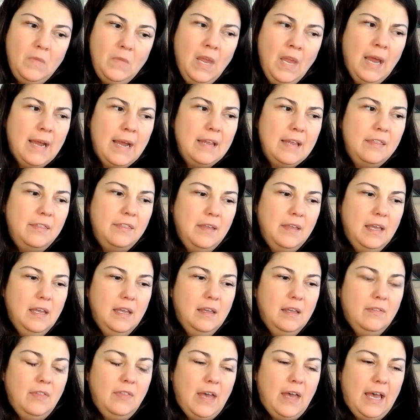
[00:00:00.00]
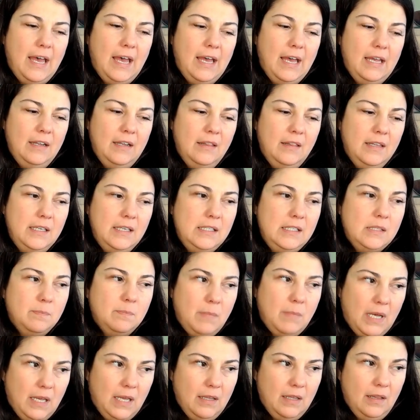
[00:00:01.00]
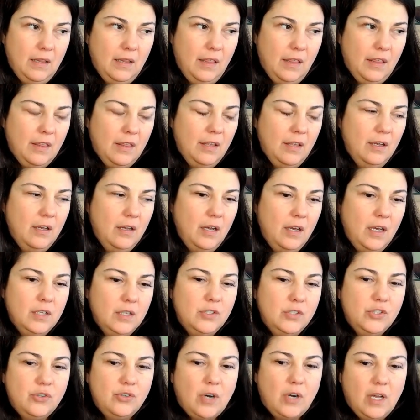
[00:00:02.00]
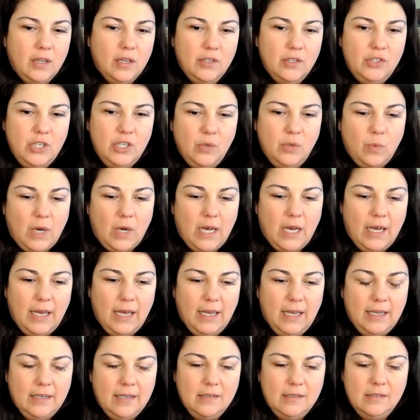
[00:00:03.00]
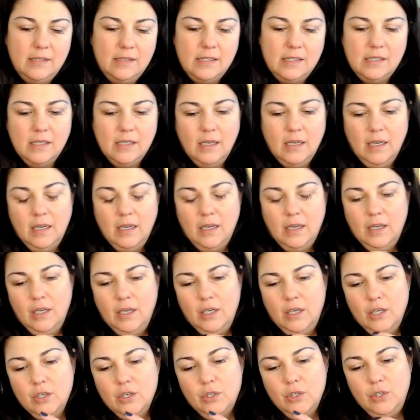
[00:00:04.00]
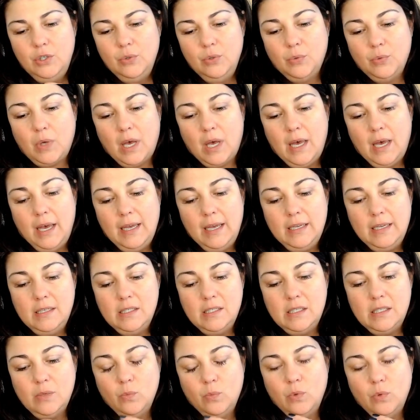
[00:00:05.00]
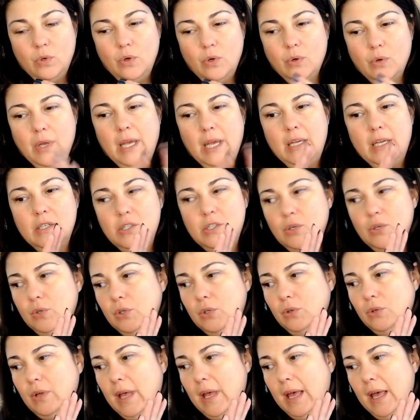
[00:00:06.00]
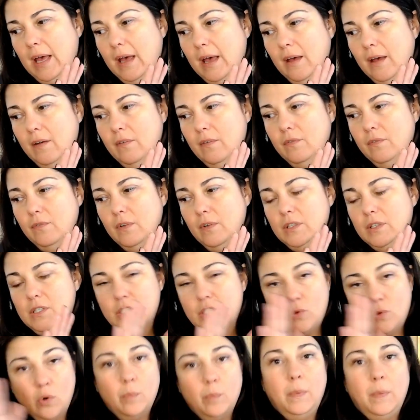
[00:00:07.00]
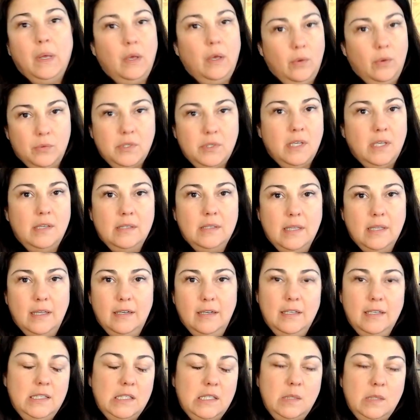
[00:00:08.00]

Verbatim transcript: I think that this month, astrology wise, you guys will, okay, so you'll have, it's Scorpio season, it's